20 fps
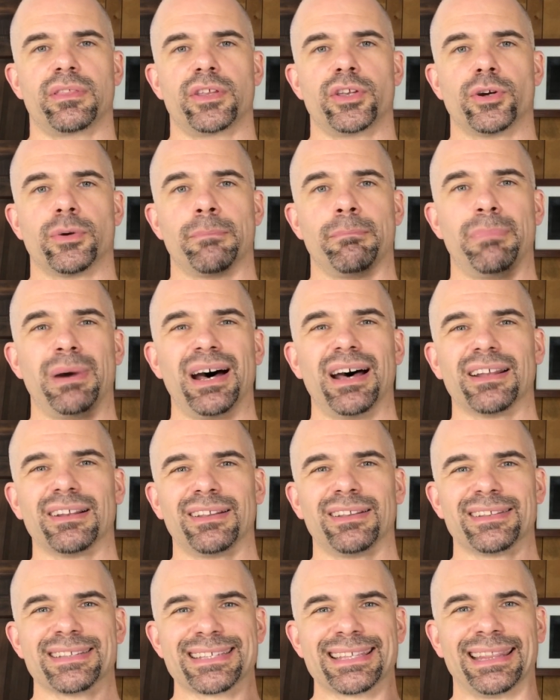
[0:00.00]
your
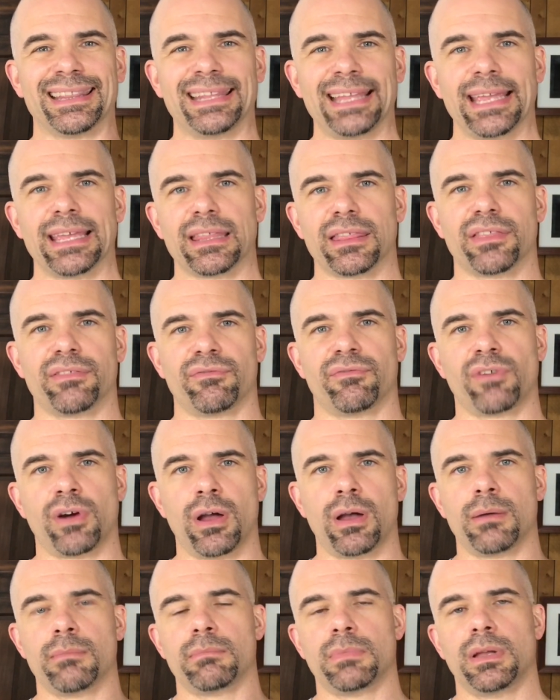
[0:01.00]
bottle's length
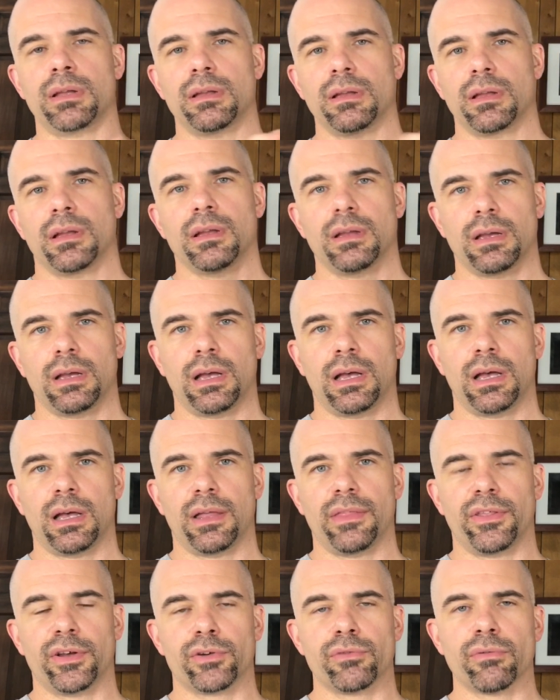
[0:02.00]
from
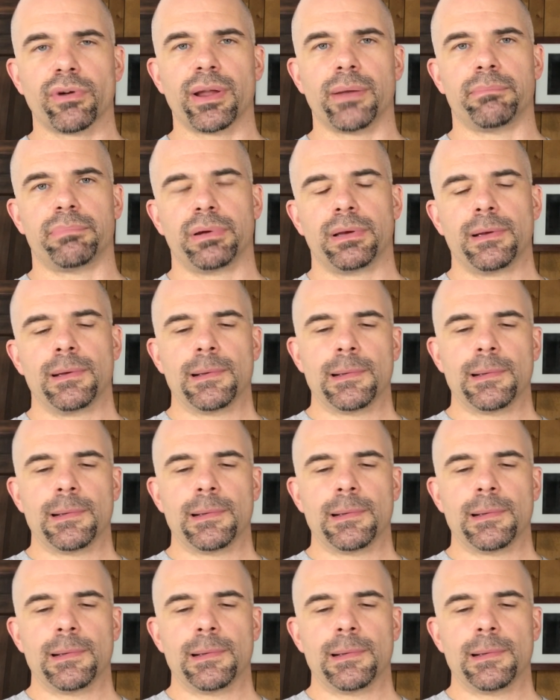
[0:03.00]
the grip.